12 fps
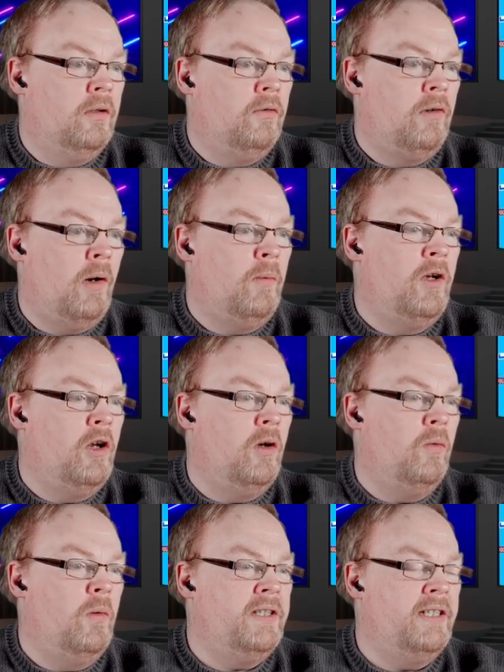Right, we got,
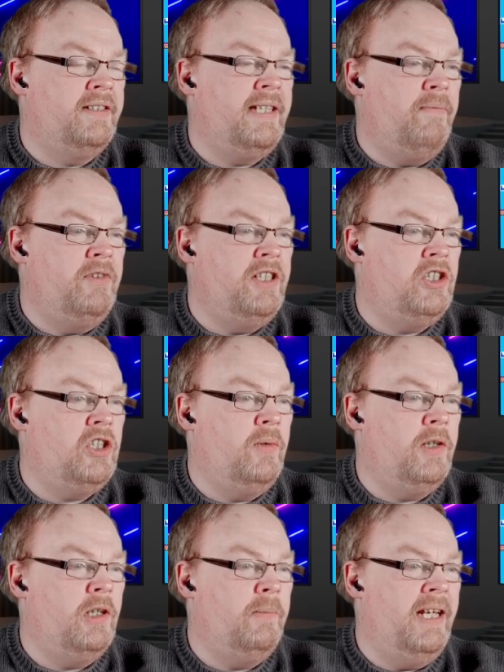what was it, 72 we're
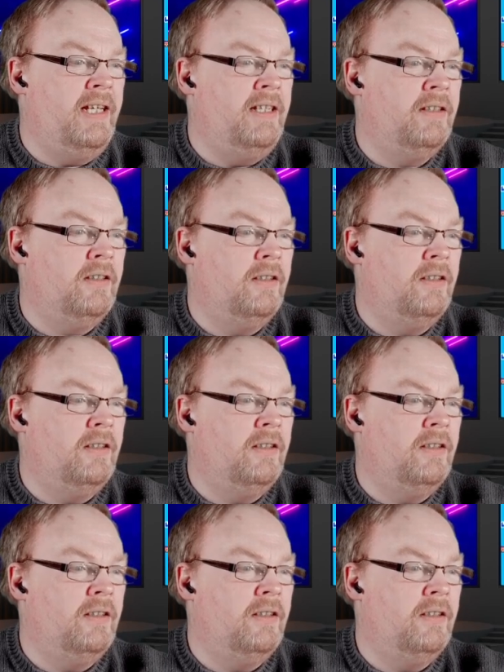going to be?